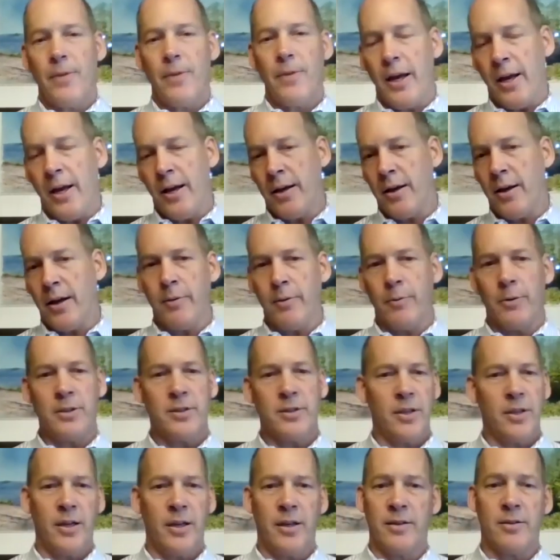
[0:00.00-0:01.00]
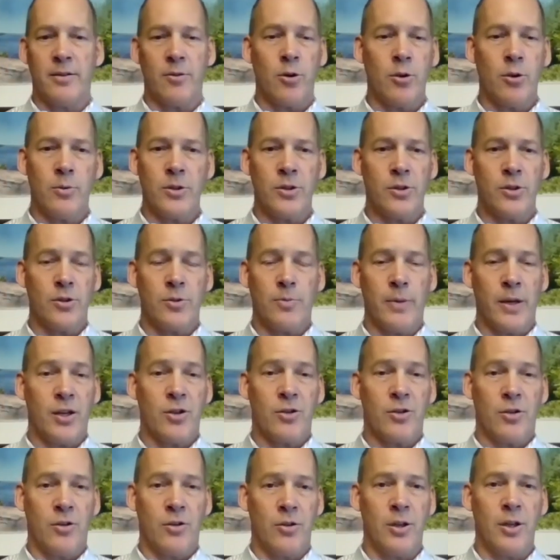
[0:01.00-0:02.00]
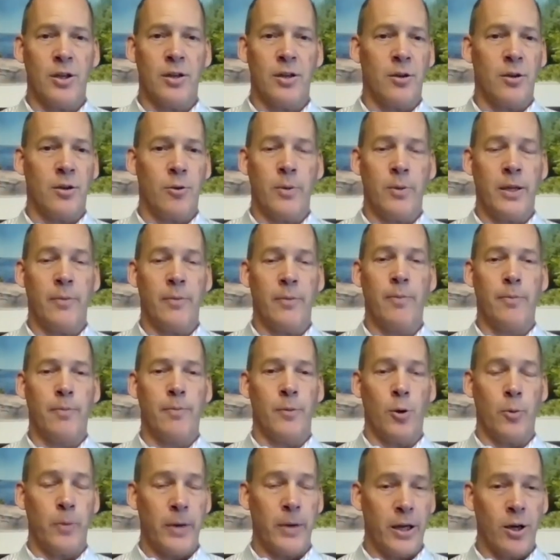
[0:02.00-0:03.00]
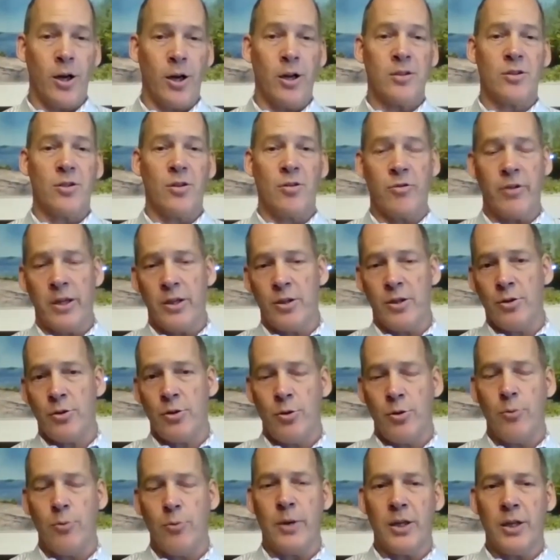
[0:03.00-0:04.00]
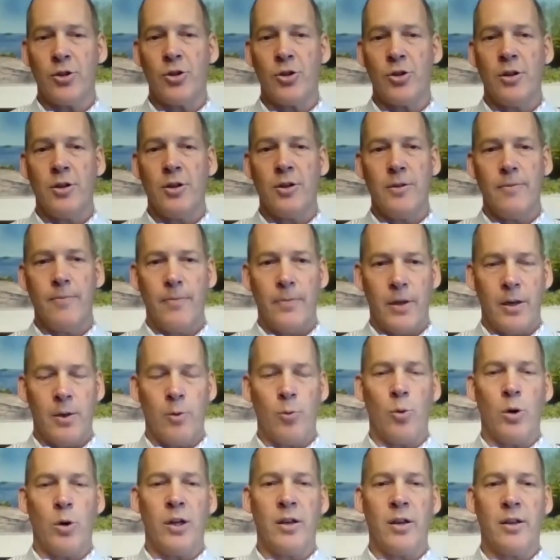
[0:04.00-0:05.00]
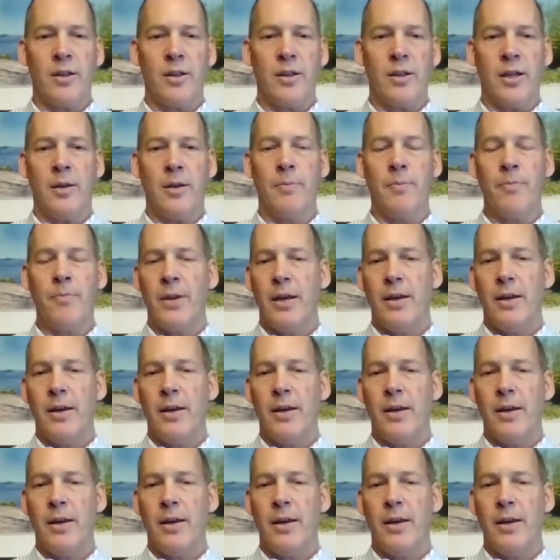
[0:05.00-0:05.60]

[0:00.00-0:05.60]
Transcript: And I would say, as always, just make sure that nobody concentrates too much in one theme.